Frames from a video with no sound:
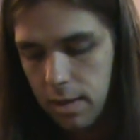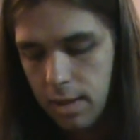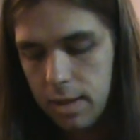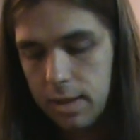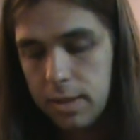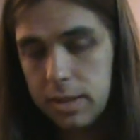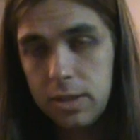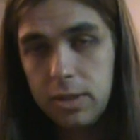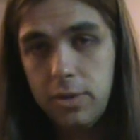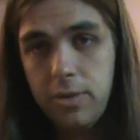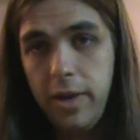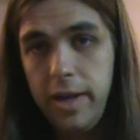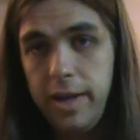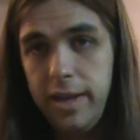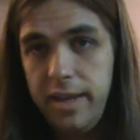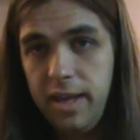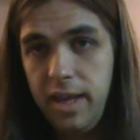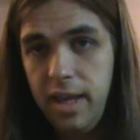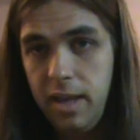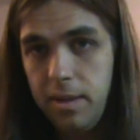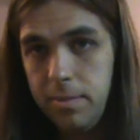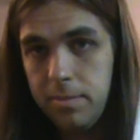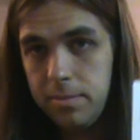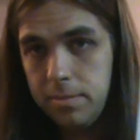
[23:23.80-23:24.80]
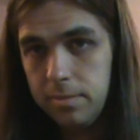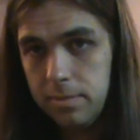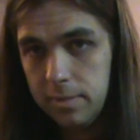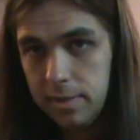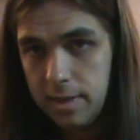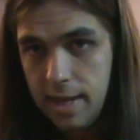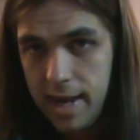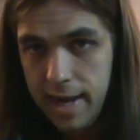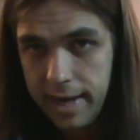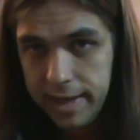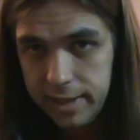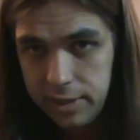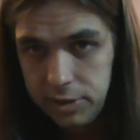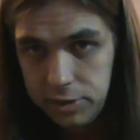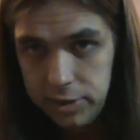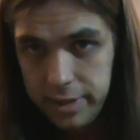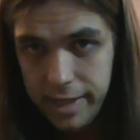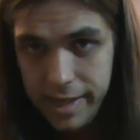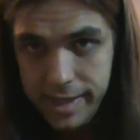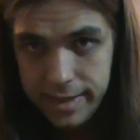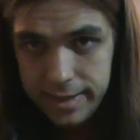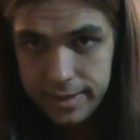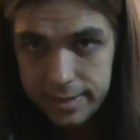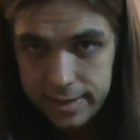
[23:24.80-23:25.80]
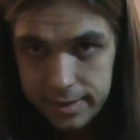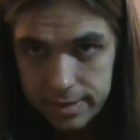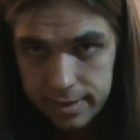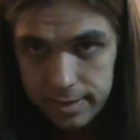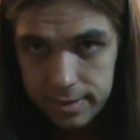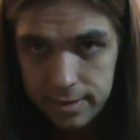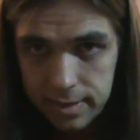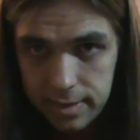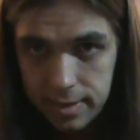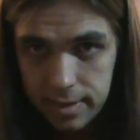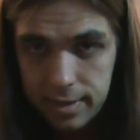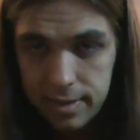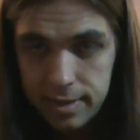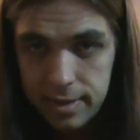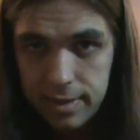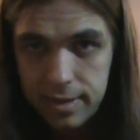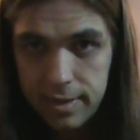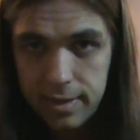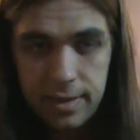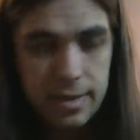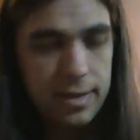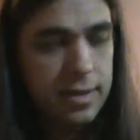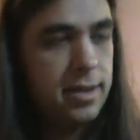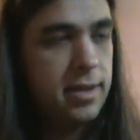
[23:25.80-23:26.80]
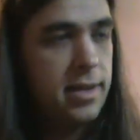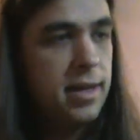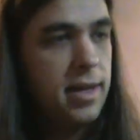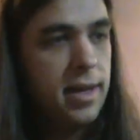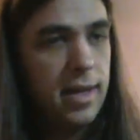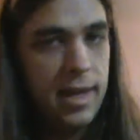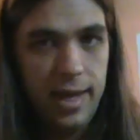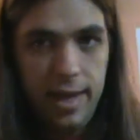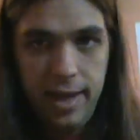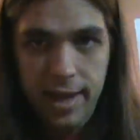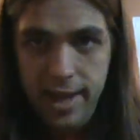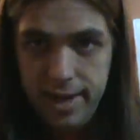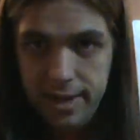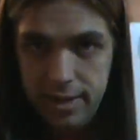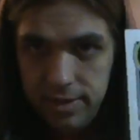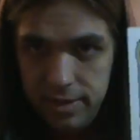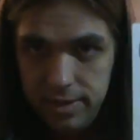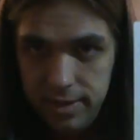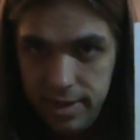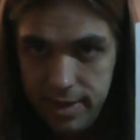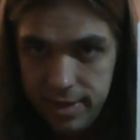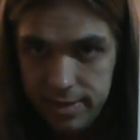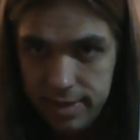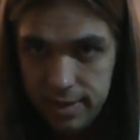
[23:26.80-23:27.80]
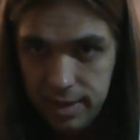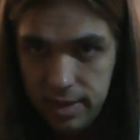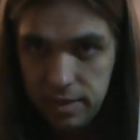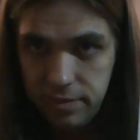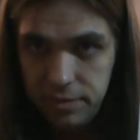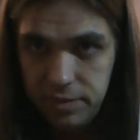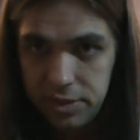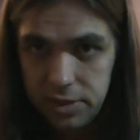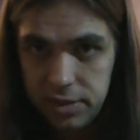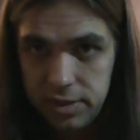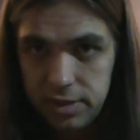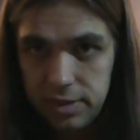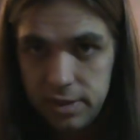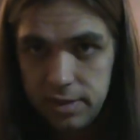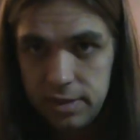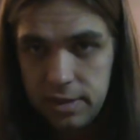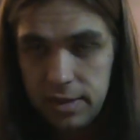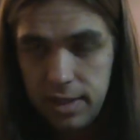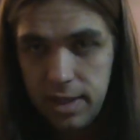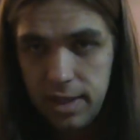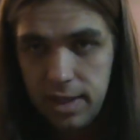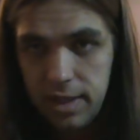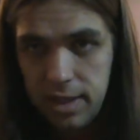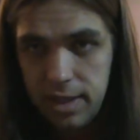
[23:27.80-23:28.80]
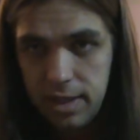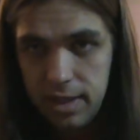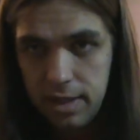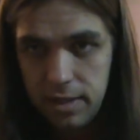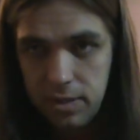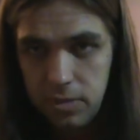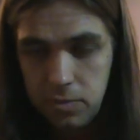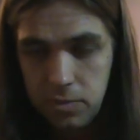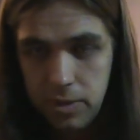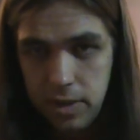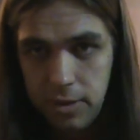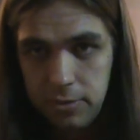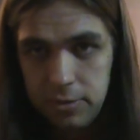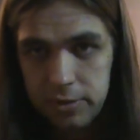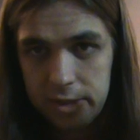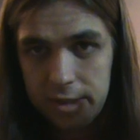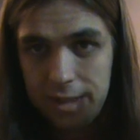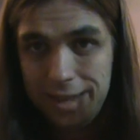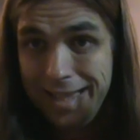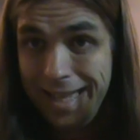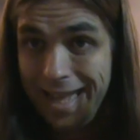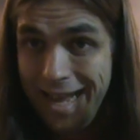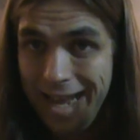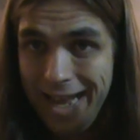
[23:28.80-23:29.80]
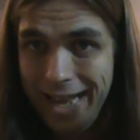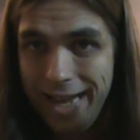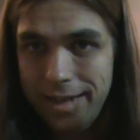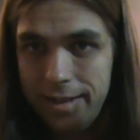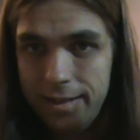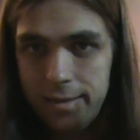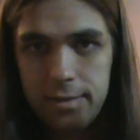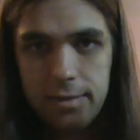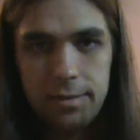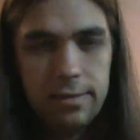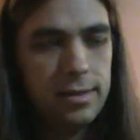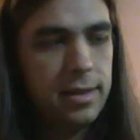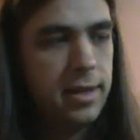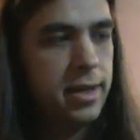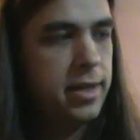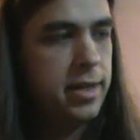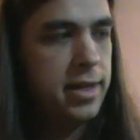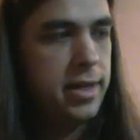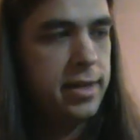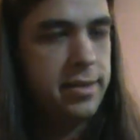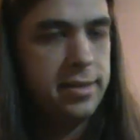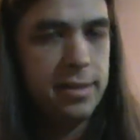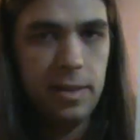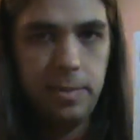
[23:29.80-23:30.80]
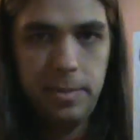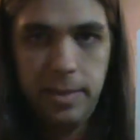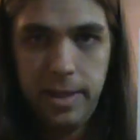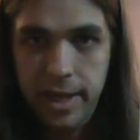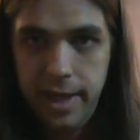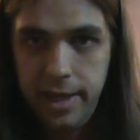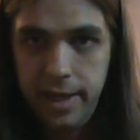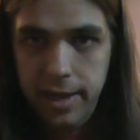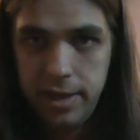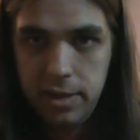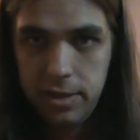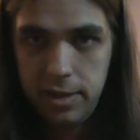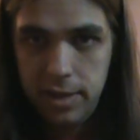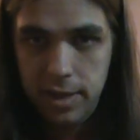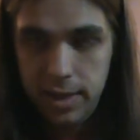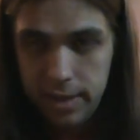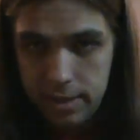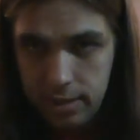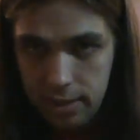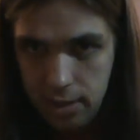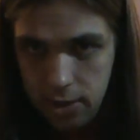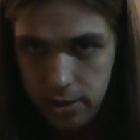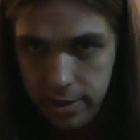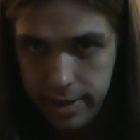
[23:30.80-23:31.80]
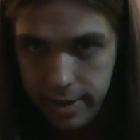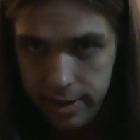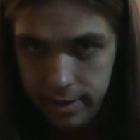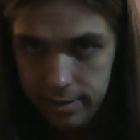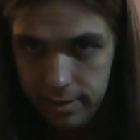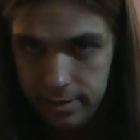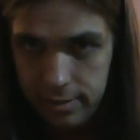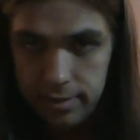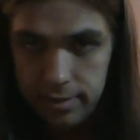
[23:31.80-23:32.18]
It's a great game. Lock and Chase. I had it on the Intellivision when I was a lad, and I ended up getting it on the Atari.